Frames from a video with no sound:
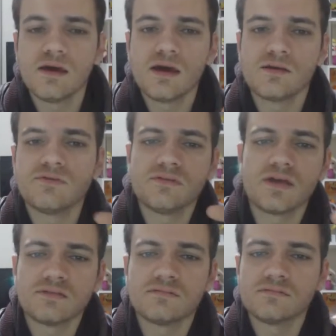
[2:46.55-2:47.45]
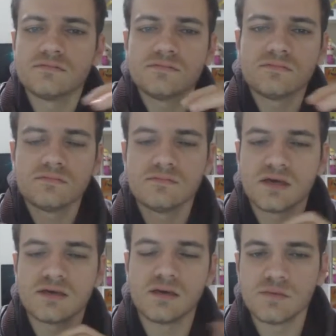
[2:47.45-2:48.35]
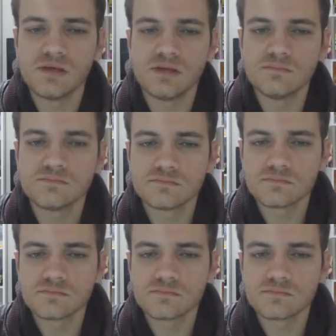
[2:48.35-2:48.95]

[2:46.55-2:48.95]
And I think that can be